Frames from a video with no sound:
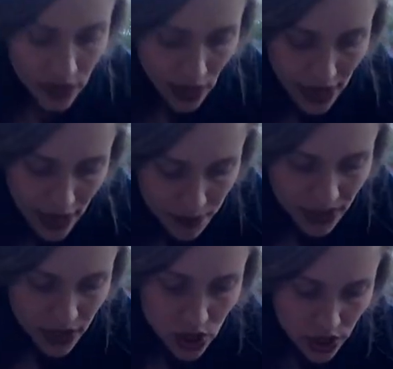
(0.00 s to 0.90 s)
and
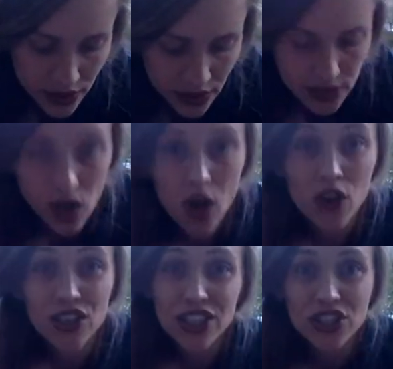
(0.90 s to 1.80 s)
make sure that it's
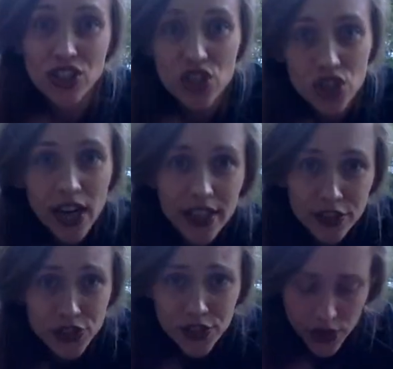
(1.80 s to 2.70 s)
all good and shredded.
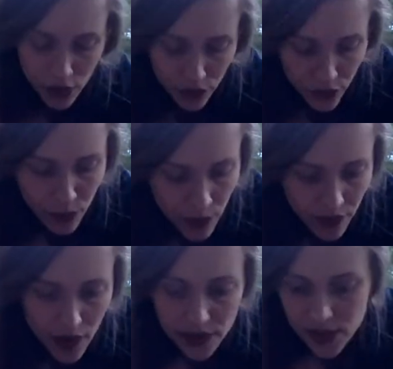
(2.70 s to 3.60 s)
Just go through one
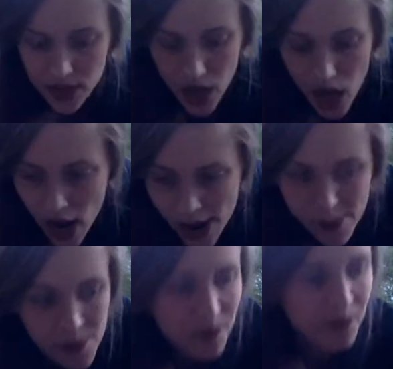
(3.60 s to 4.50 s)
last time.